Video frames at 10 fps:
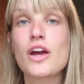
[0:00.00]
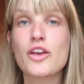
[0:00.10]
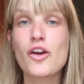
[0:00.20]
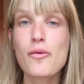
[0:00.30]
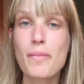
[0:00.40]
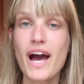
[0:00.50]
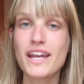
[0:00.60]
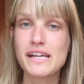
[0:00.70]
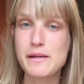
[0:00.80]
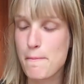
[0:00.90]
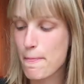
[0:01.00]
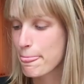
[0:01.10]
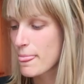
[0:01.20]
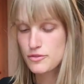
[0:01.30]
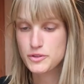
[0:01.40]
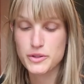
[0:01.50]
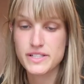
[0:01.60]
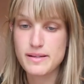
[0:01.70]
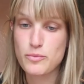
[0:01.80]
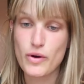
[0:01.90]
your body. Of
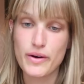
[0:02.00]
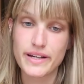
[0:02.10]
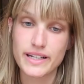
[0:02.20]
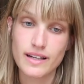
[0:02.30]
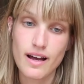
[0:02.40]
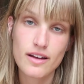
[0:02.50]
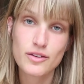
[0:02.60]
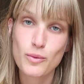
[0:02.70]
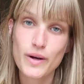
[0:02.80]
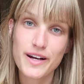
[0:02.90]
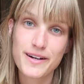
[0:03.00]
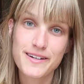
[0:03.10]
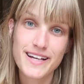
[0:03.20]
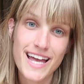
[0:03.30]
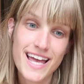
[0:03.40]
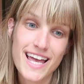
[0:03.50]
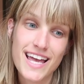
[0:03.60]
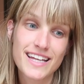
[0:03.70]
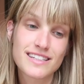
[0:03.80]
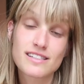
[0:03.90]
course, I'm wearing underwear
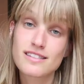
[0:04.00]
and